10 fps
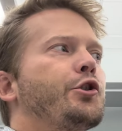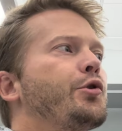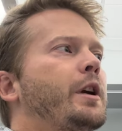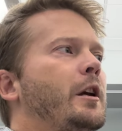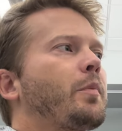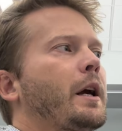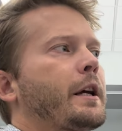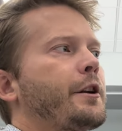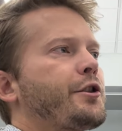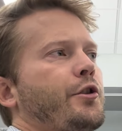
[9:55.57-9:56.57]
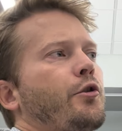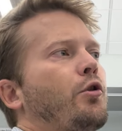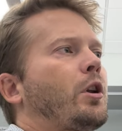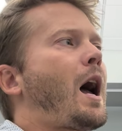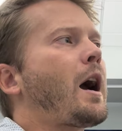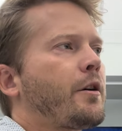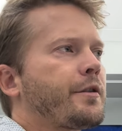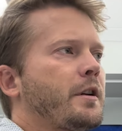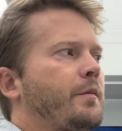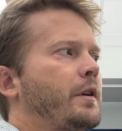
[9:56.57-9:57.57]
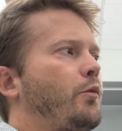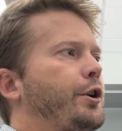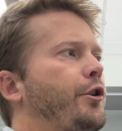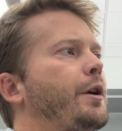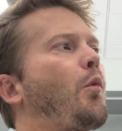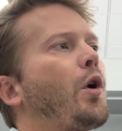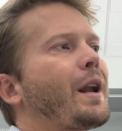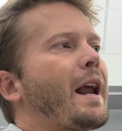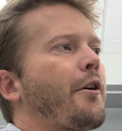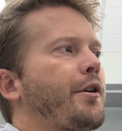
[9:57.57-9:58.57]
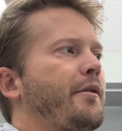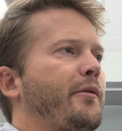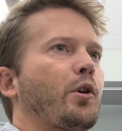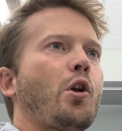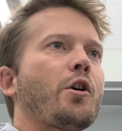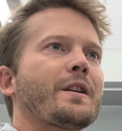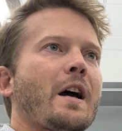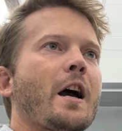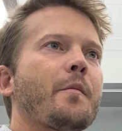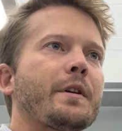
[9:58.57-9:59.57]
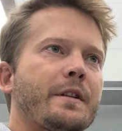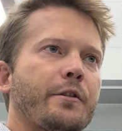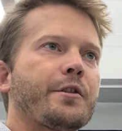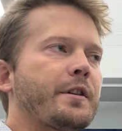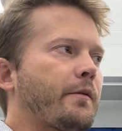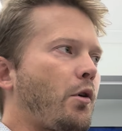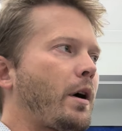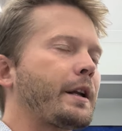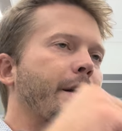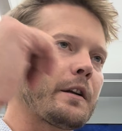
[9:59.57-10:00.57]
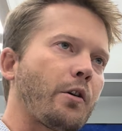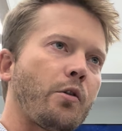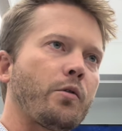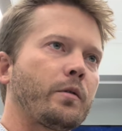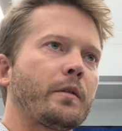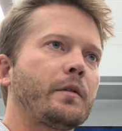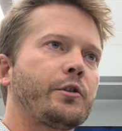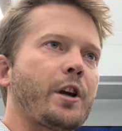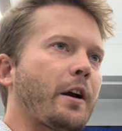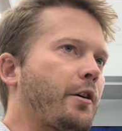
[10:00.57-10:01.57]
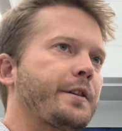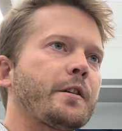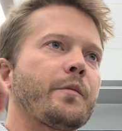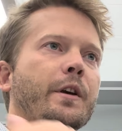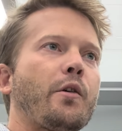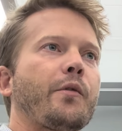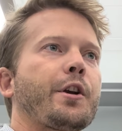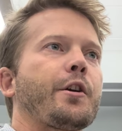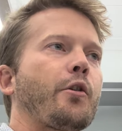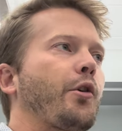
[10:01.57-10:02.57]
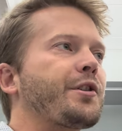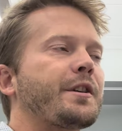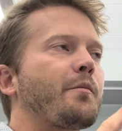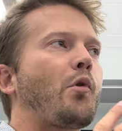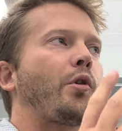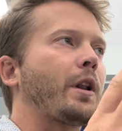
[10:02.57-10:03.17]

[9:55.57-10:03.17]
Do you keep like an internal clock or something when you're in one area for a long time and tell yourself, oh, I need to go check on something over here, or is it more